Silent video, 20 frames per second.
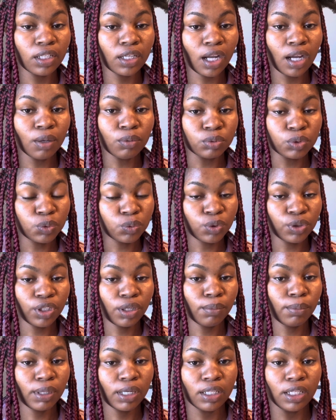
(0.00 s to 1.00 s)
I was worrying
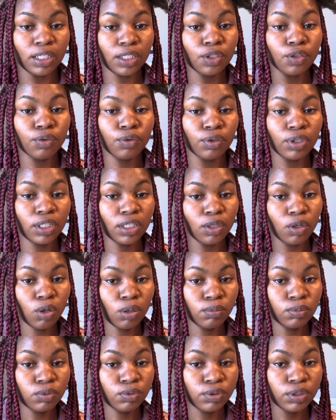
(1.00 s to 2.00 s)
about like you know getting
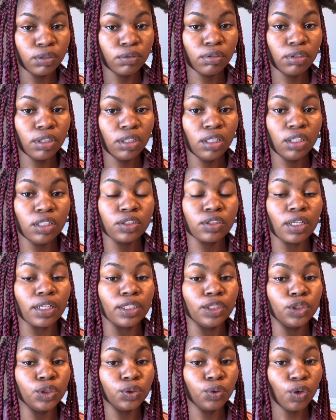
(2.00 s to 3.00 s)
home really quick so I
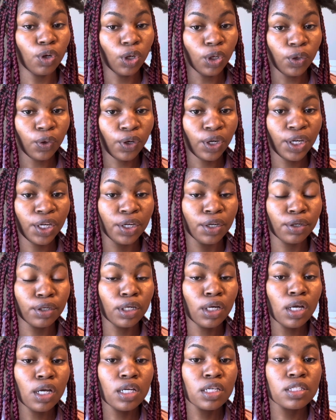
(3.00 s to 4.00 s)
can do her hair,
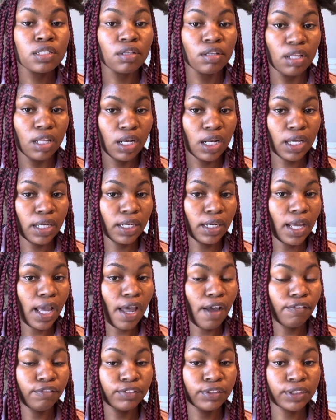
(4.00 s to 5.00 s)
so then I can
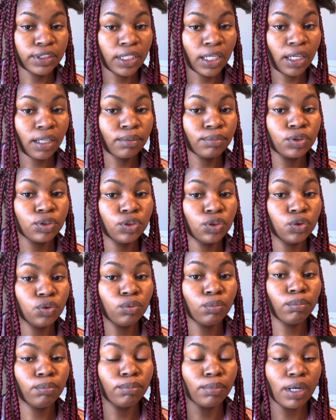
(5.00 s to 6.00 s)
have time to do
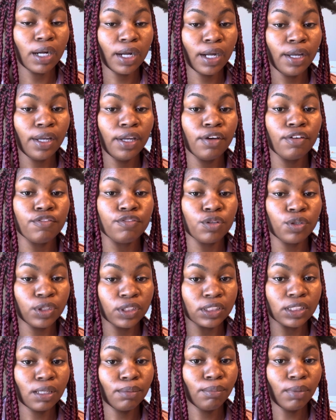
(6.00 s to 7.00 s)
my hair, focus
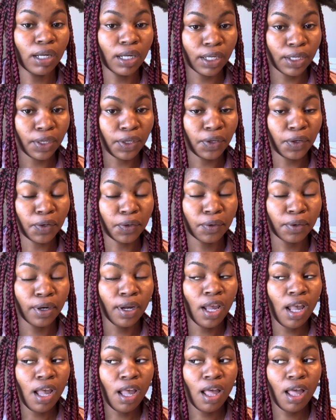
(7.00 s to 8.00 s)
on my hair,
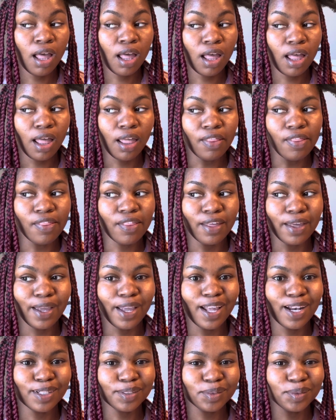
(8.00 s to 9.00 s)
and
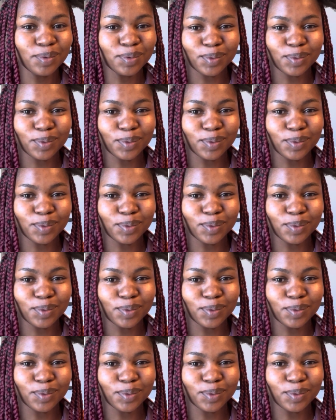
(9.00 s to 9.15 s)
then